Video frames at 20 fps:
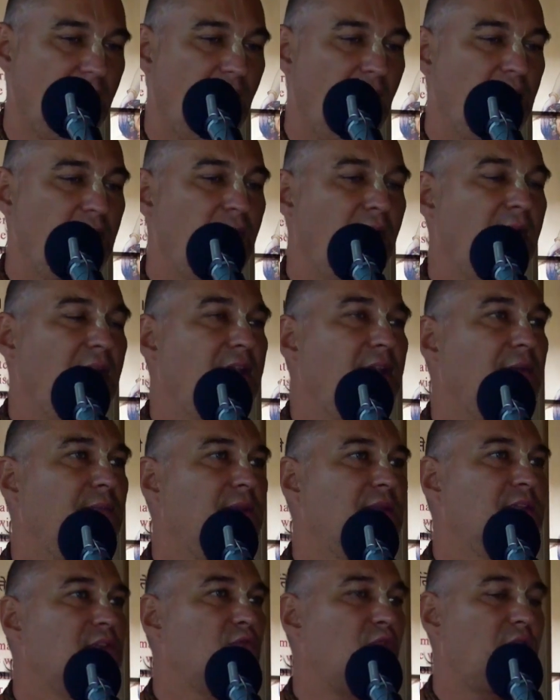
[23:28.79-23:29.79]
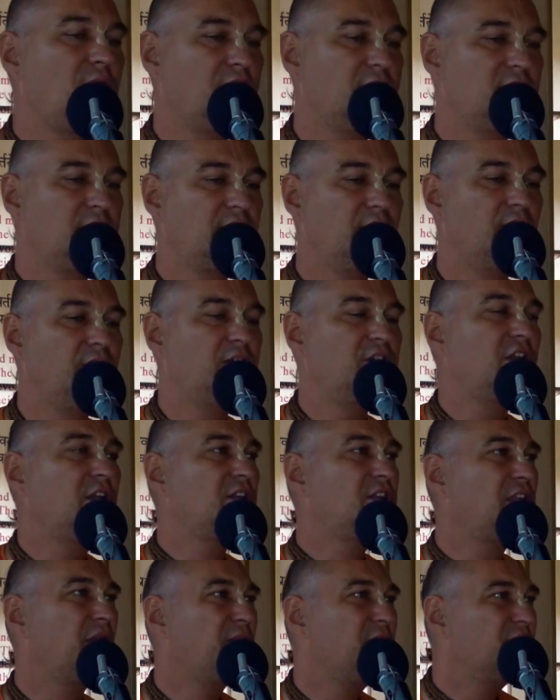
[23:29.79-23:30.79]
Advaita means oneness,
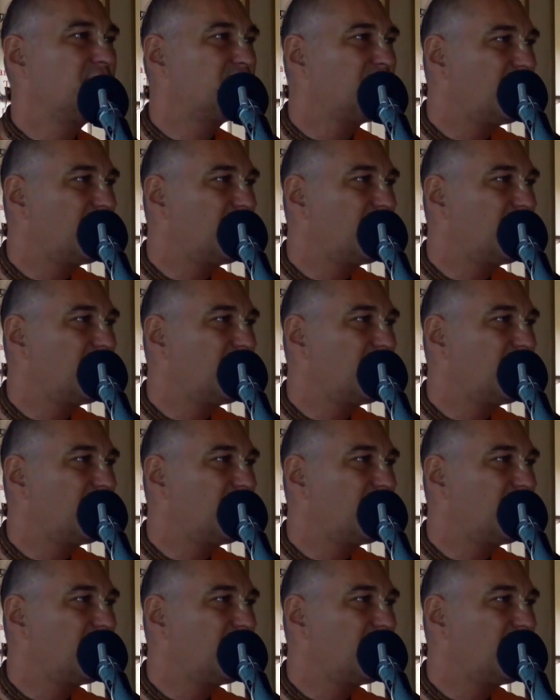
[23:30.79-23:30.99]
Vishishta means